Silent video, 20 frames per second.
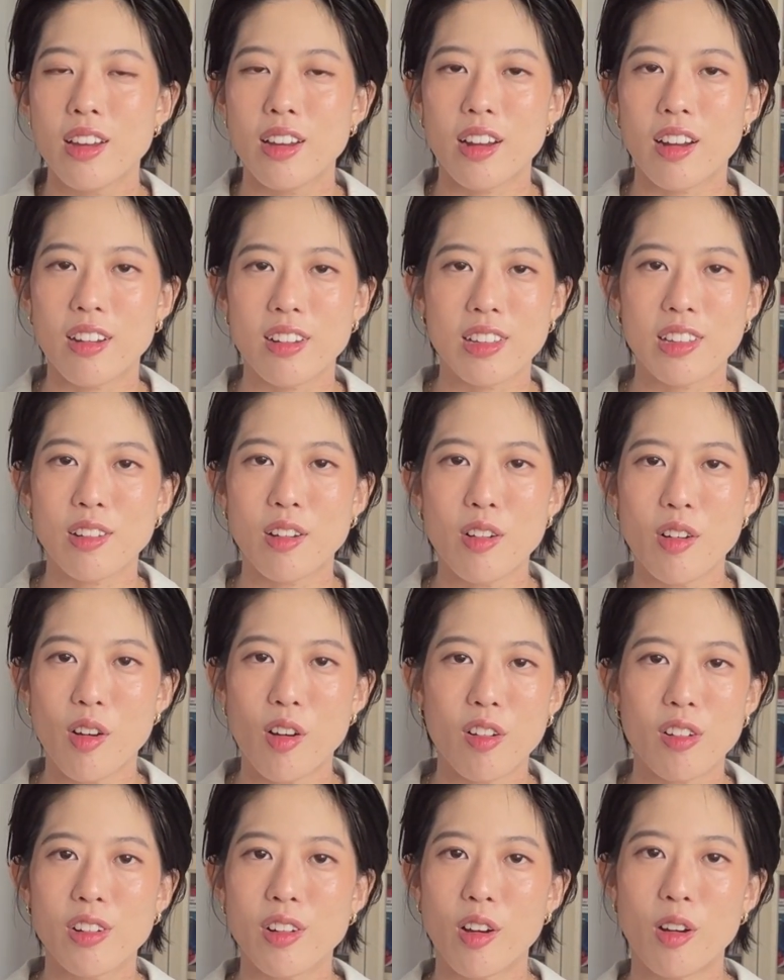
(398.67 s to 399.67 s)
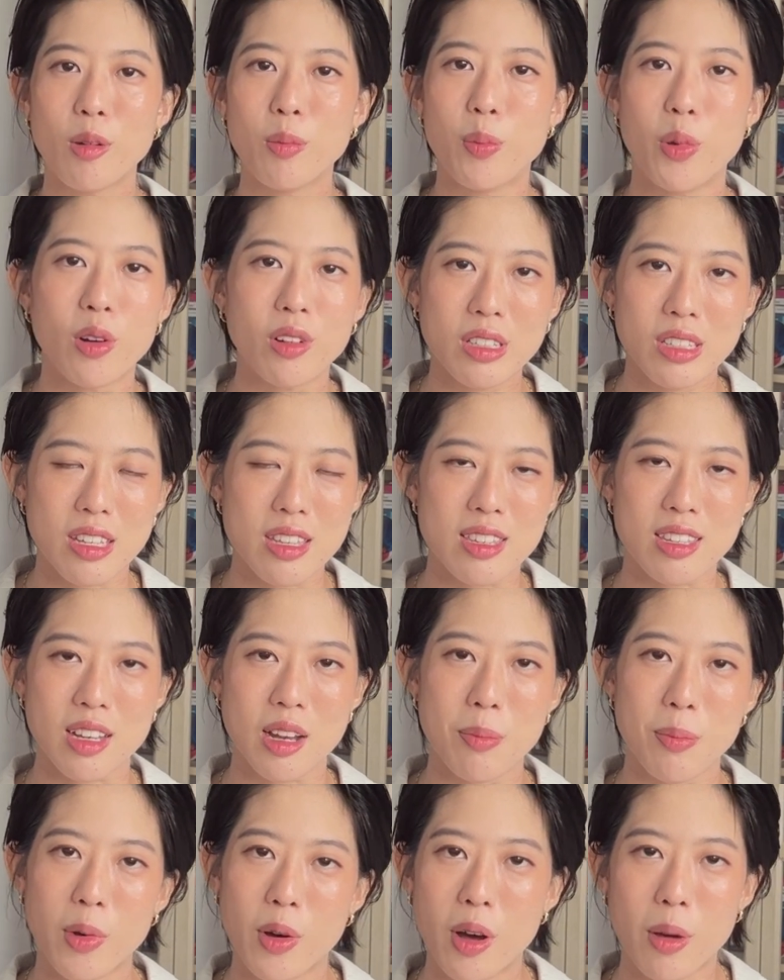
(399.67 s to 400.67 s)
all books in
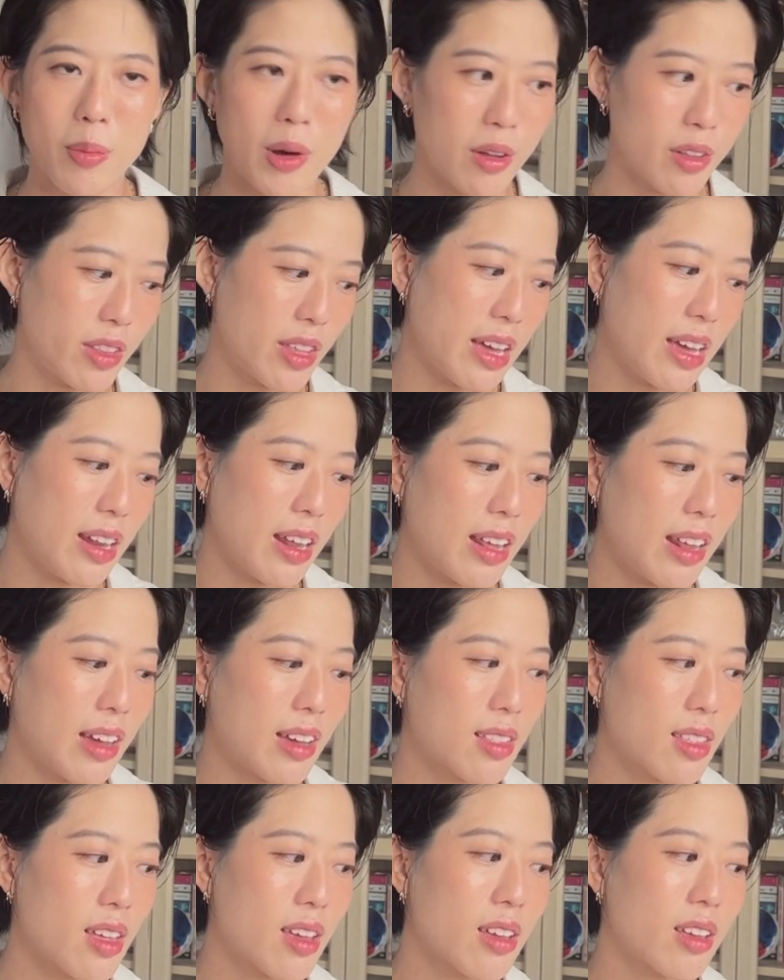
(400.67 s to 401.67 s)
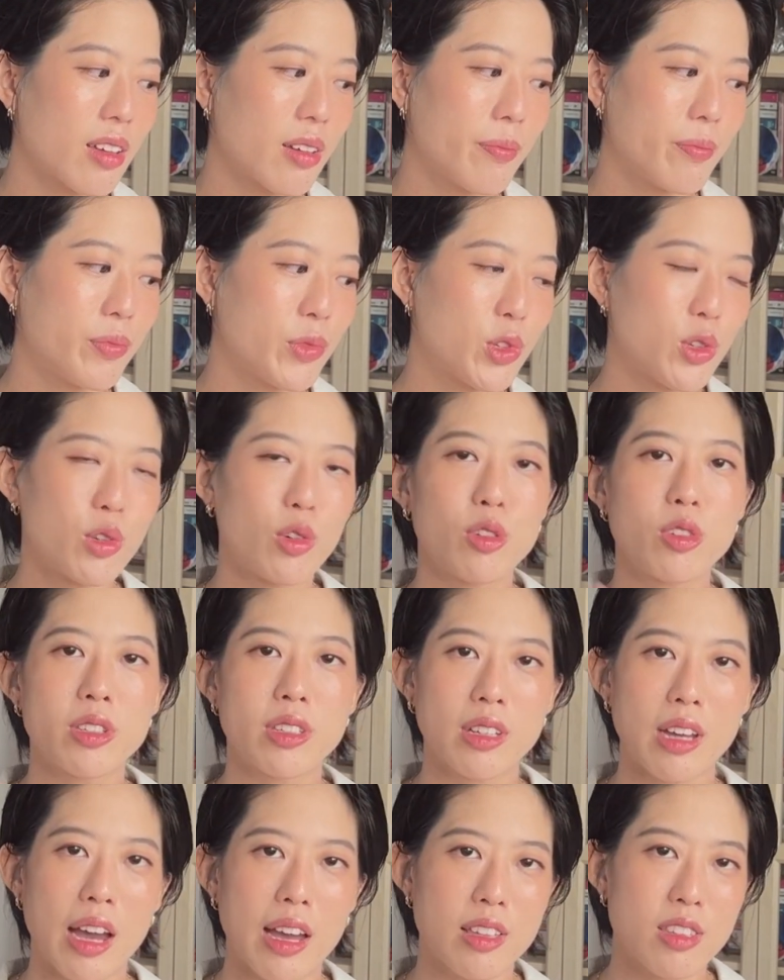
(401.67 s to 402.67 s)
Singapore about that? And I think to those
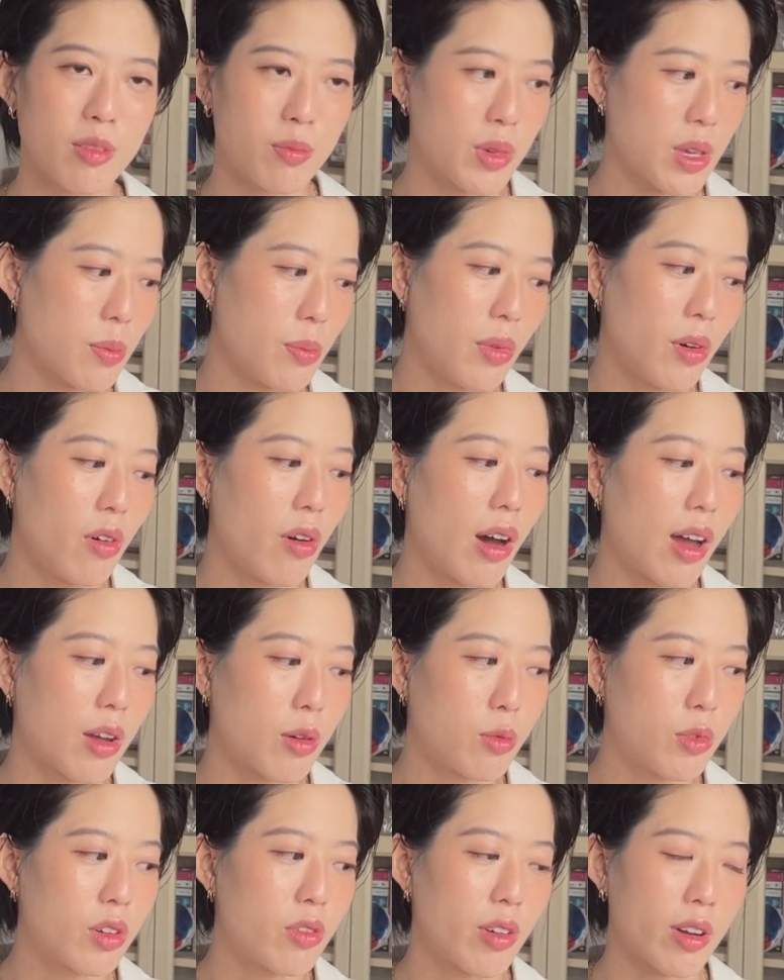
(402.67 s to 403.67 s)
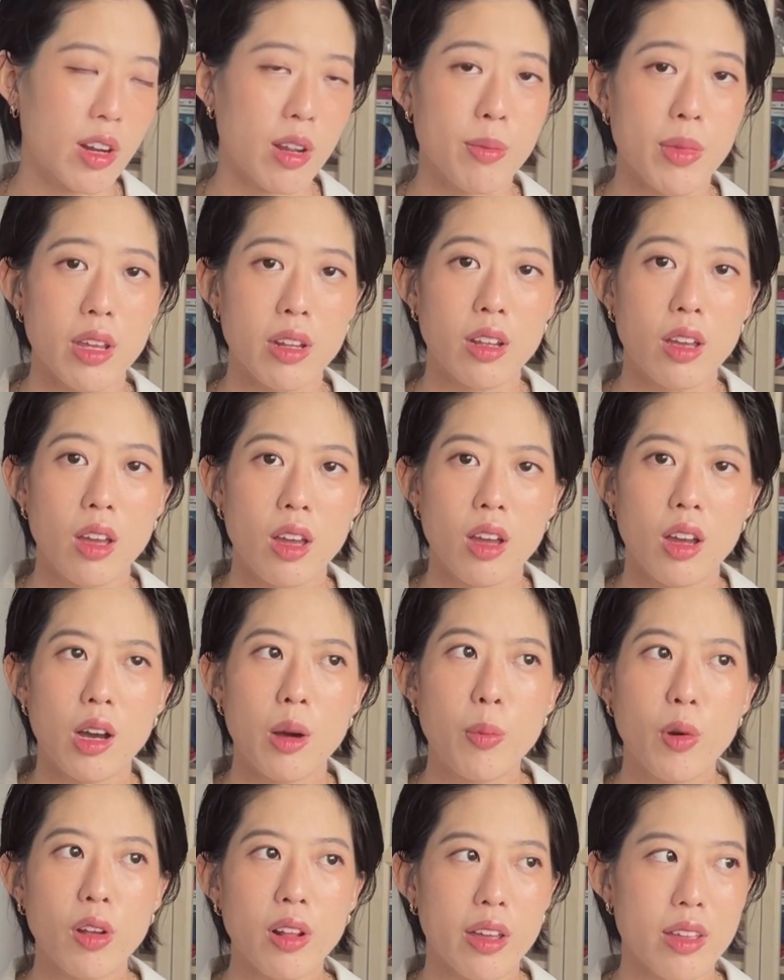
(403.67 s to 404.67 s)
kinds of people, I would recommend a
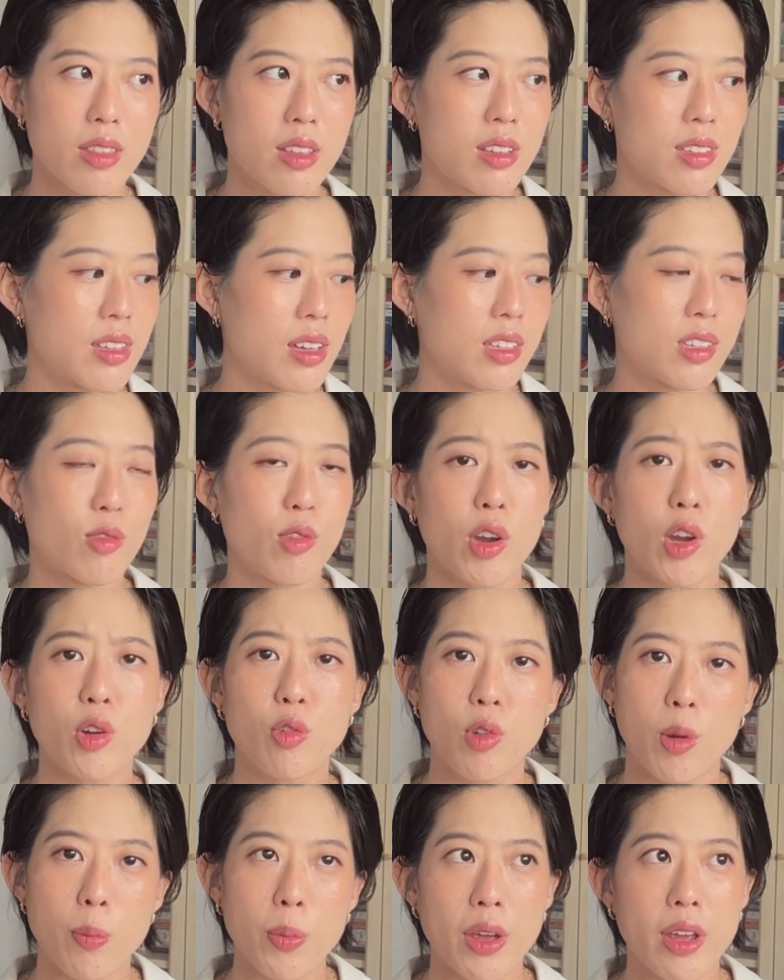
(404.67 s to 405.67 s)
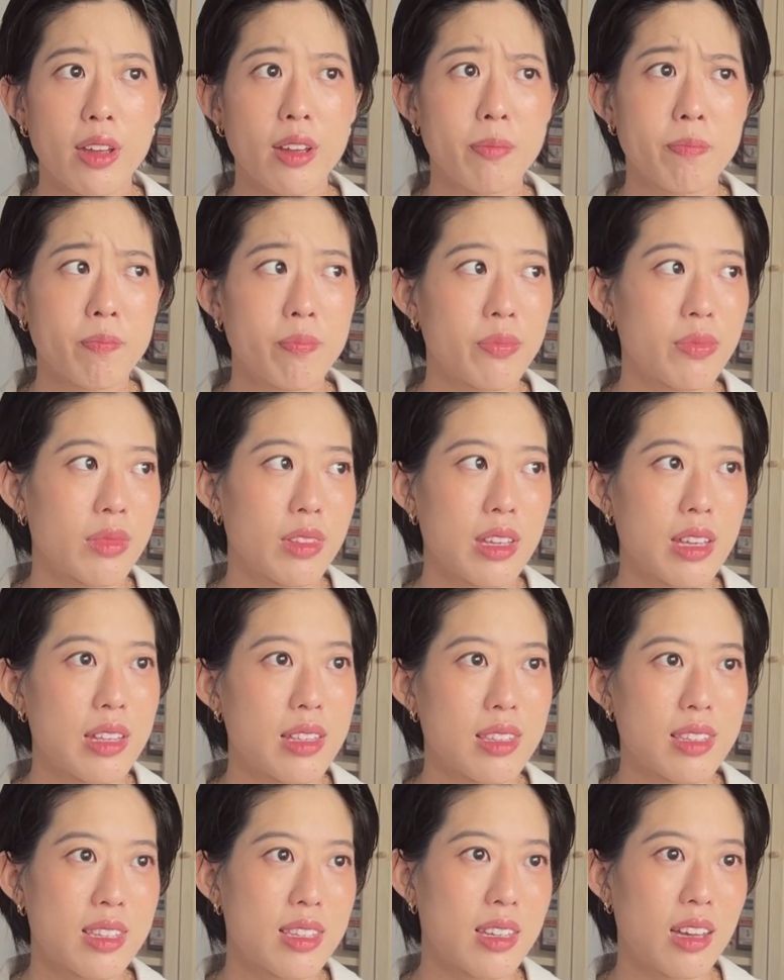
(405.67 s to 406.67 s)
book like this that's very gripping.
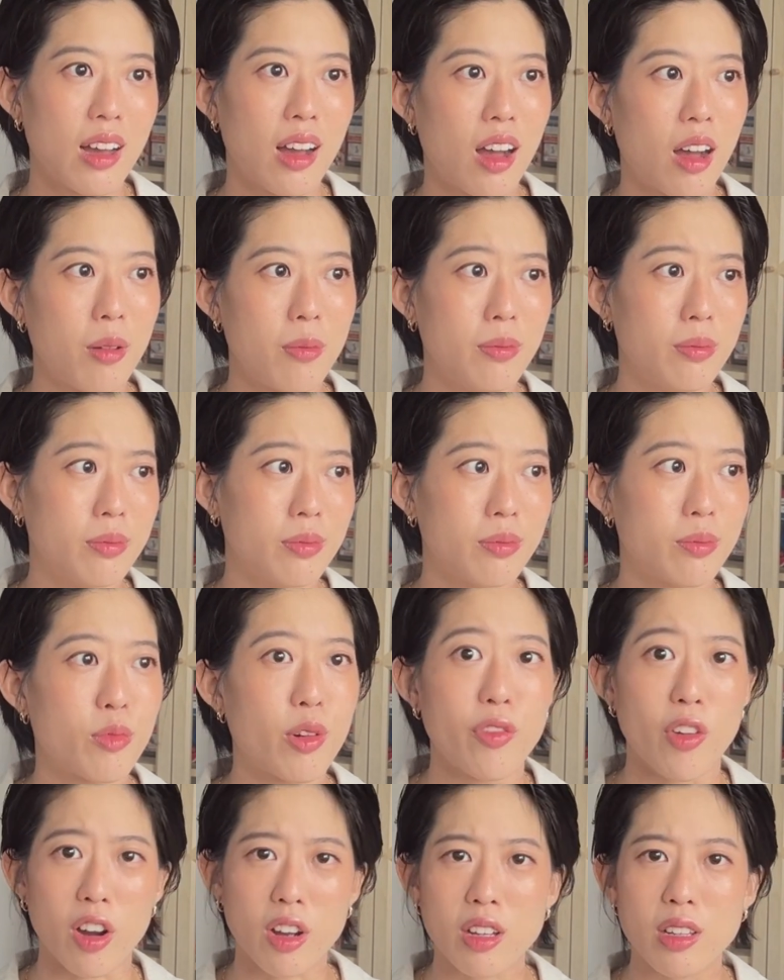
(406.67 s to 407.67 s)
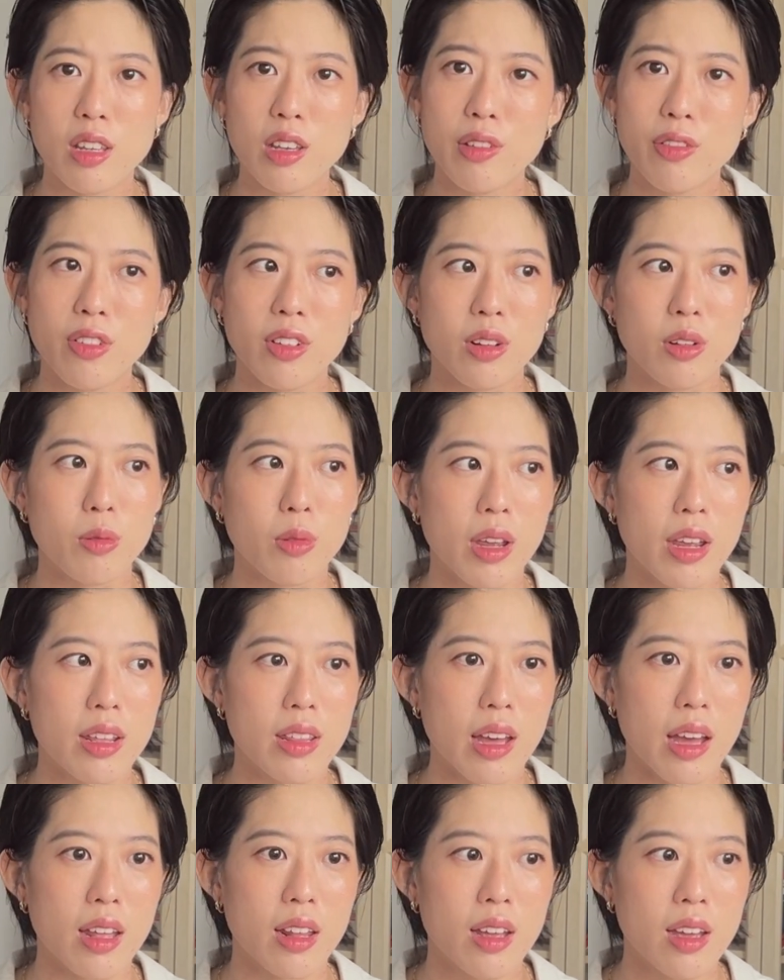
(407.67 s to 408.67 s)
It's provocative in a way
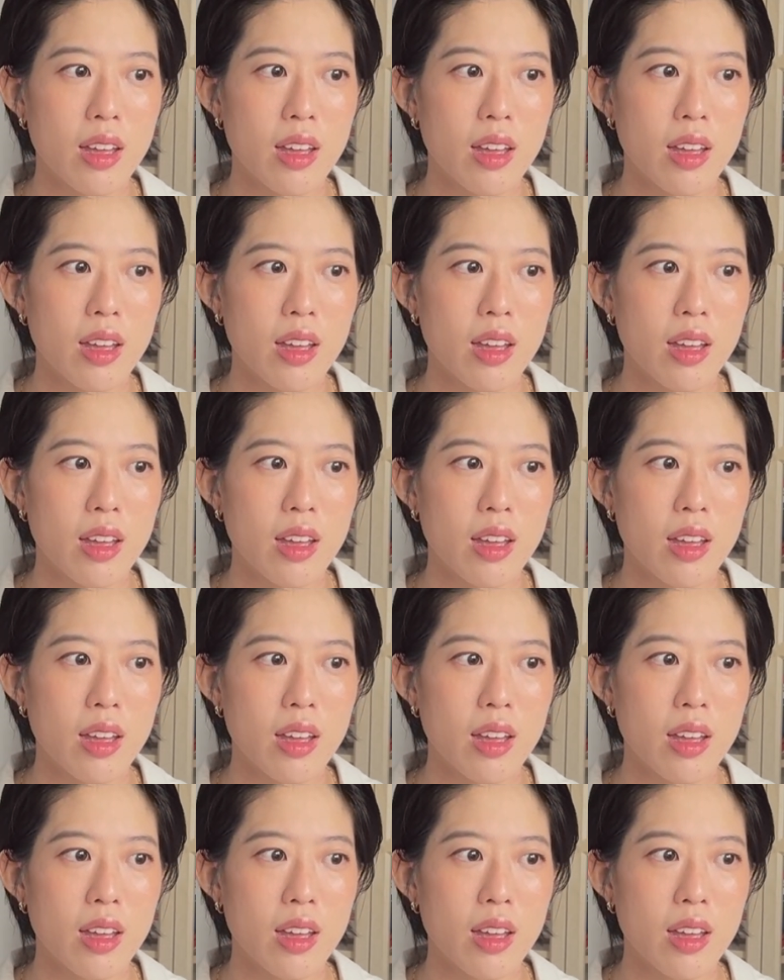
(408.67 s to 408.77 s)
that